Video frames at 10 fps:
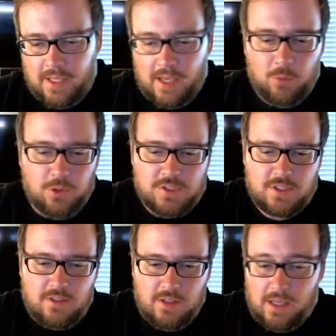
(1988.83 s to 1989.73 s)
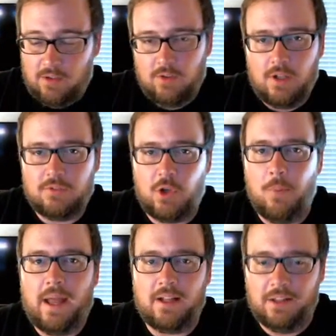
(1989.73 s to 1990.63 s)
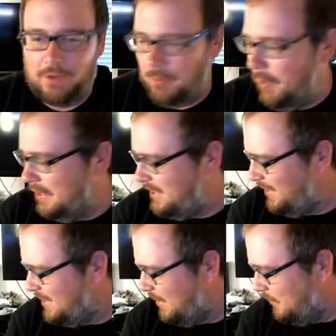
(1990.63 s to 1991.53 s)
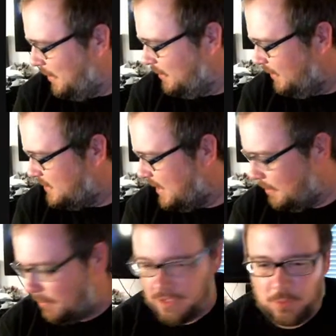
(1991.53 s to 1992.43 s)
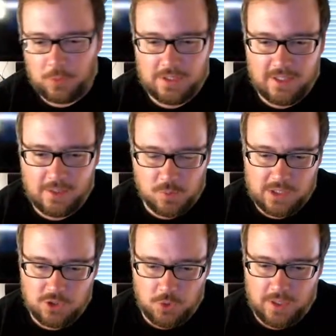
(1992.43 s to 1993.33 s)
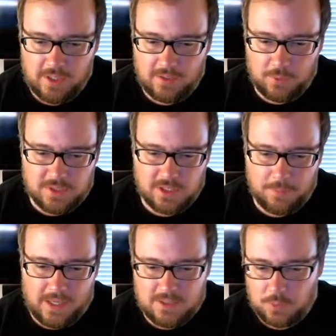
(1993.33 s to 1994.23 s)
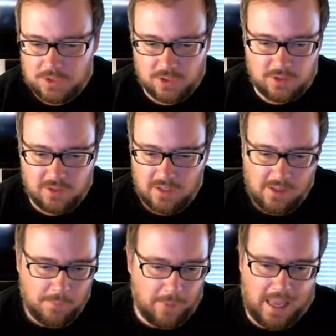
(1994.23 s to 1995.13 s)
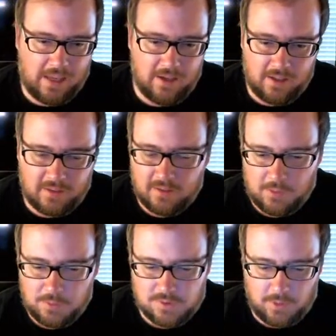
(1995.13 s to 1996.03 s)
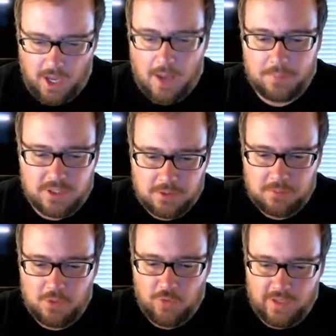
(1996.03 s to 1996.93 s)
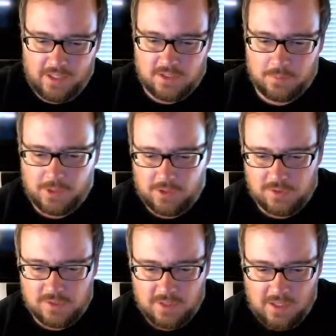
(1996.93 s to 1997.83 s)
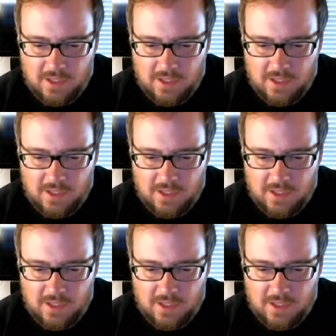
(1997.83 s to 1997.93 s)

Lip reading: Yeah, we'll just... Yeah, you have to go back later and watch it, because I've said it probably 20 times. We enjoyed it. It wasn't the best. Wasn't bad. It was a competent movie, I suppose.